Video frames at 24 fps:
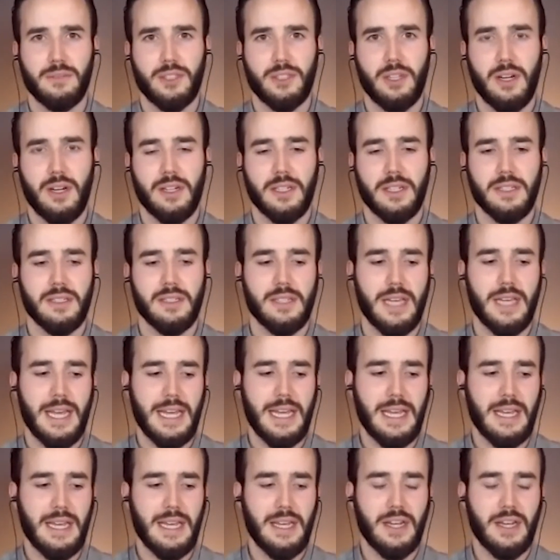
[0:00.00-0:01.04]
Chaga is
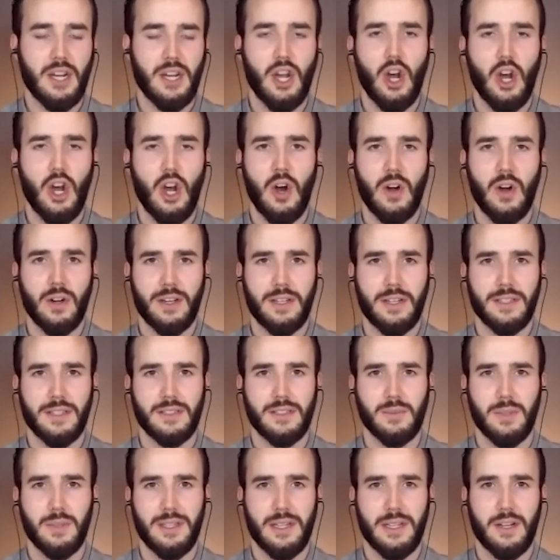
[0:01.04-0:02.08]
a conch, is
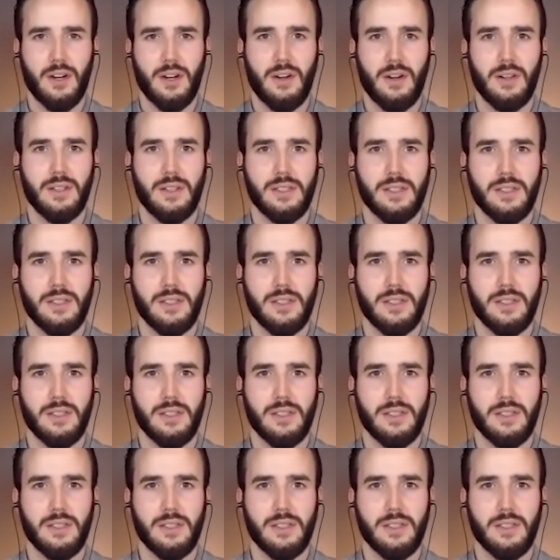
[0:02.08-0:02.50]
what they call it.